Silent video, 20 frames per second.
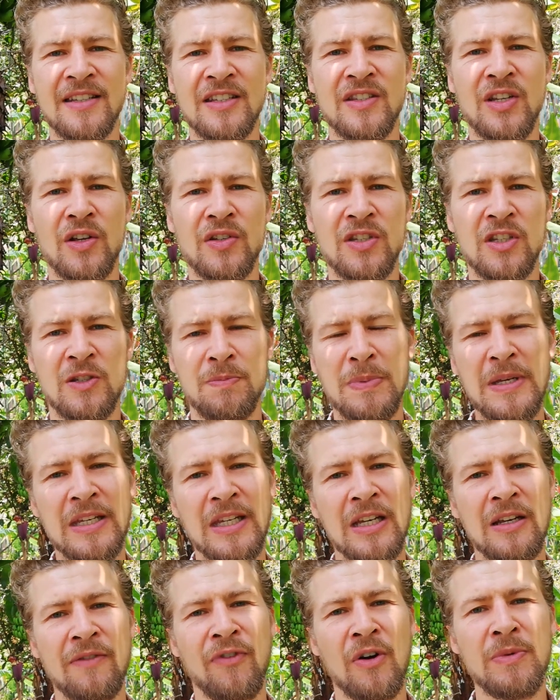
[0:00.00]
It's also
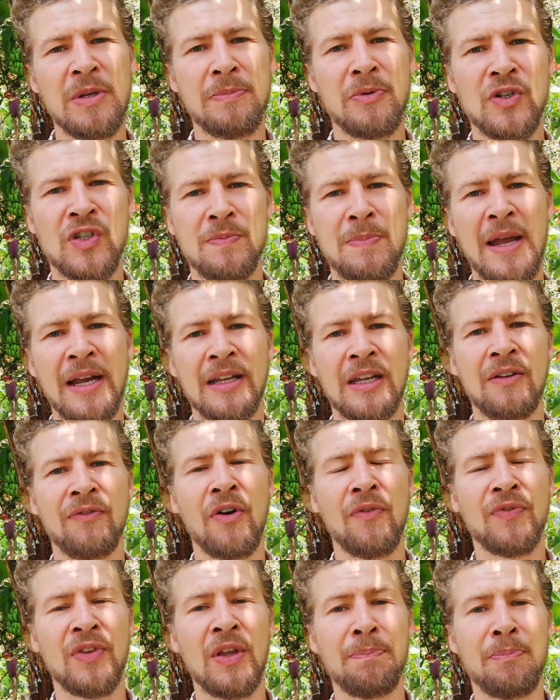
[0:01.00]
speaking from the perspective
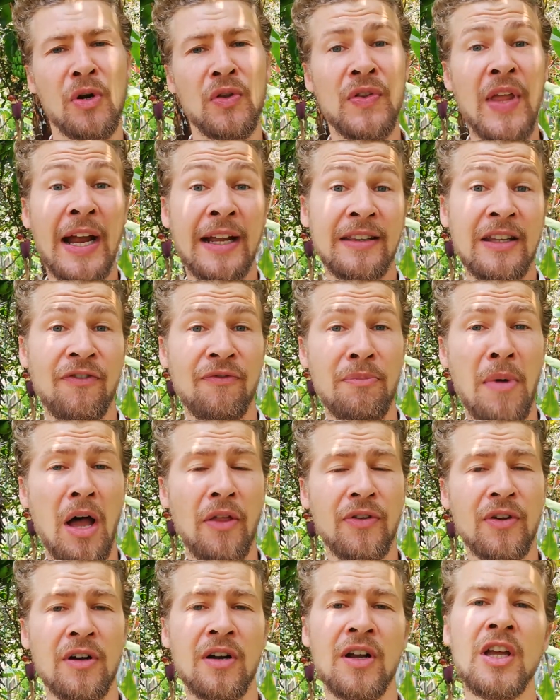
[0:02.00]
of the protective
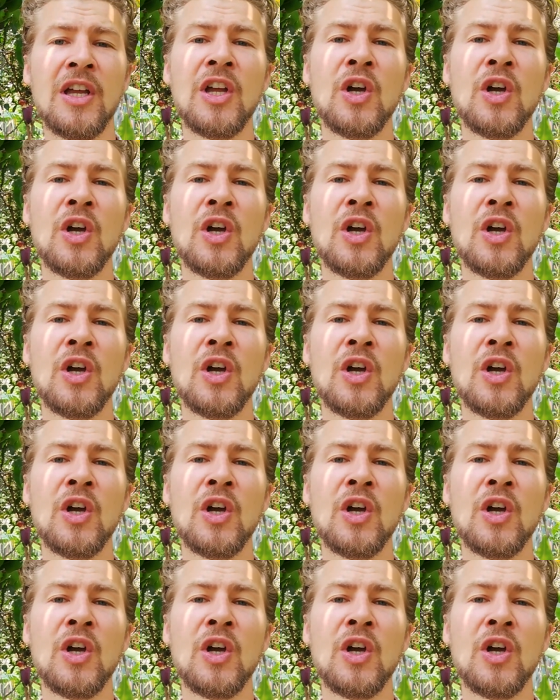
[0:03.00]
mother